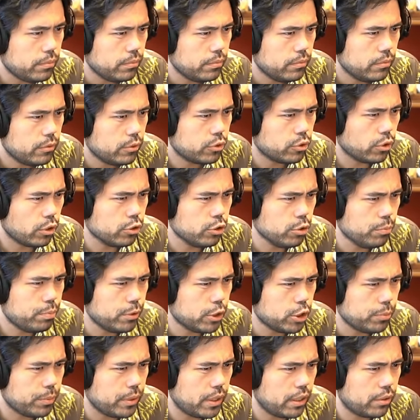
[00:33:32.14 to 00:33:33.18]
there's also
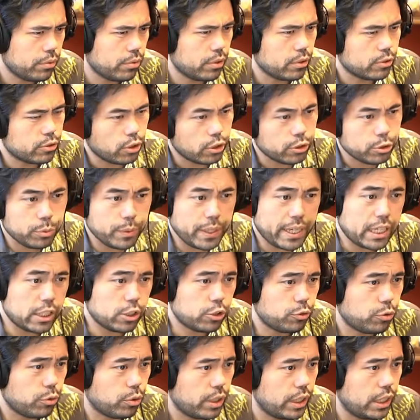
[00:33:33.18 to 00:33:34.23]
bishop e3 there's also
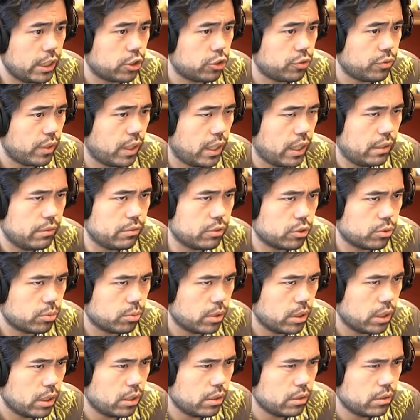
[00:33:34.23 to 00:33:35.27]
h4 h5 as
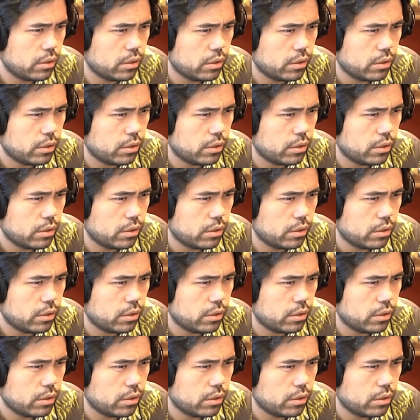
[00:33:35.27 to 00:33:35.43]
well